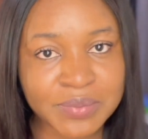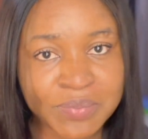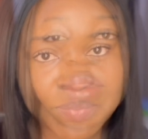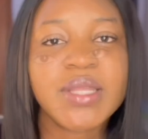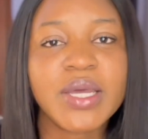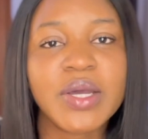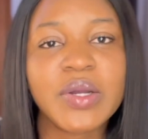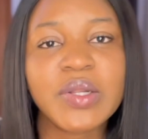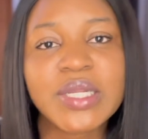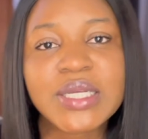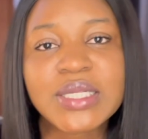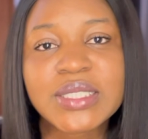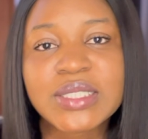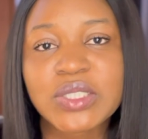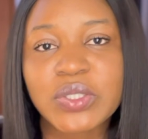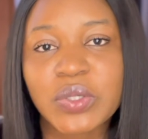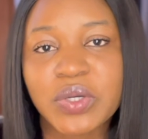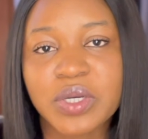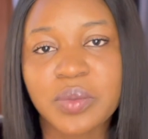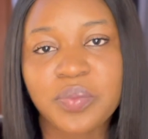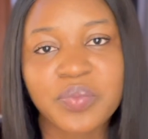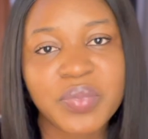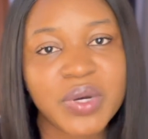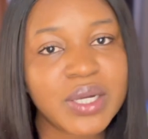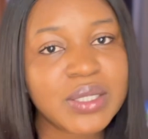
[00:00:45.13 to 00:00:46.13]
Now, let's
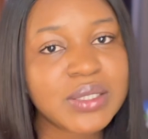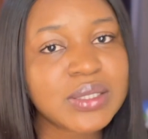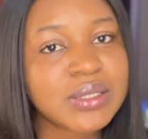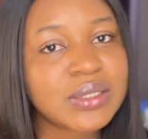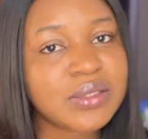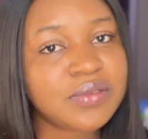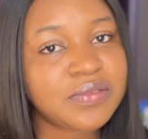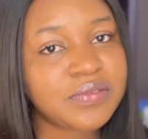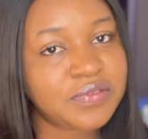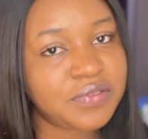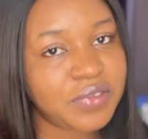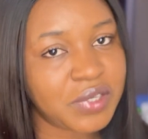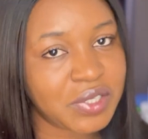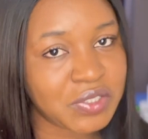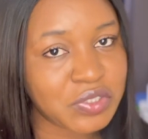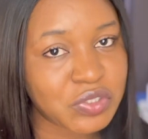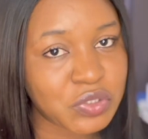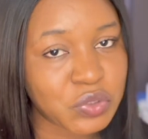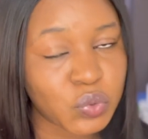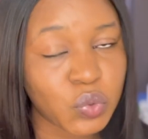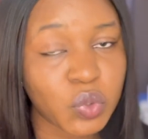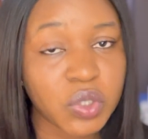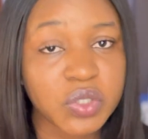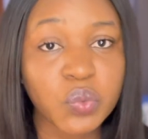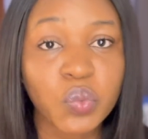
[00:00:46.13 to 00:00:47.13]
talk about the
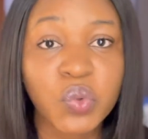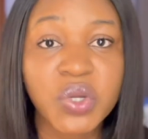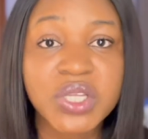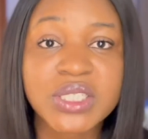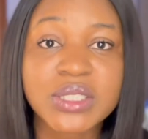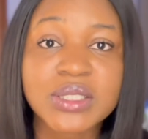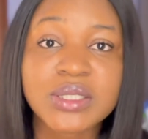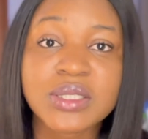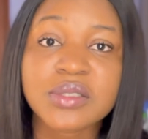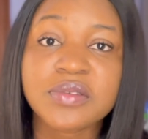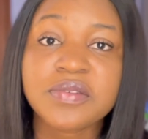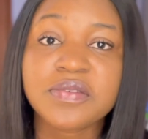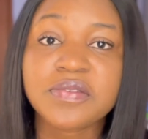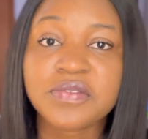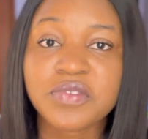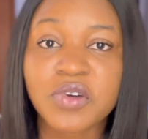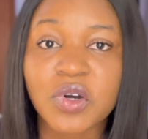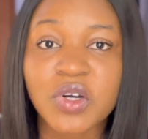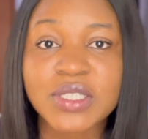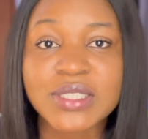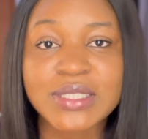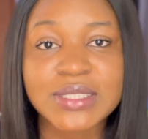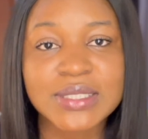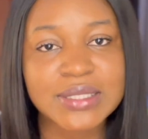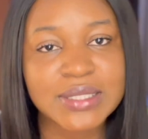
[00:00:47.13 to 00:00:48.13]
first one, which is the
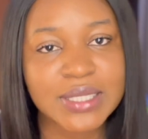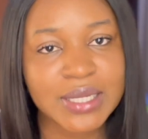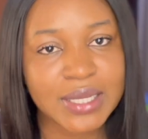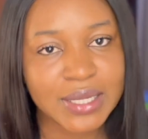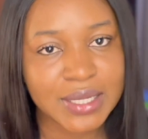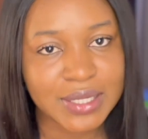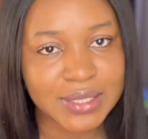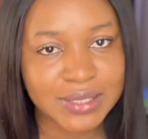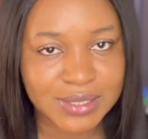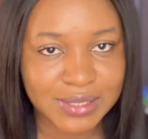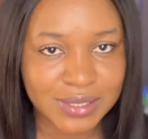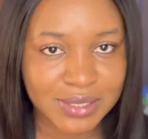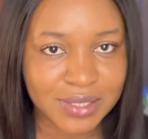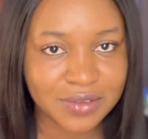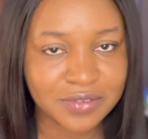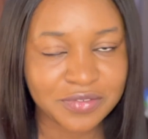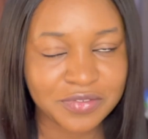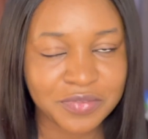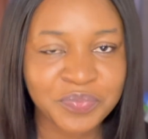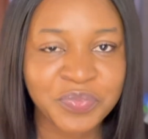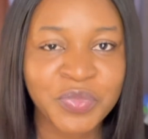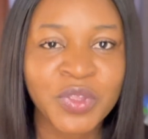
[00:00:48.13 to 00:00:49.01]
false negative.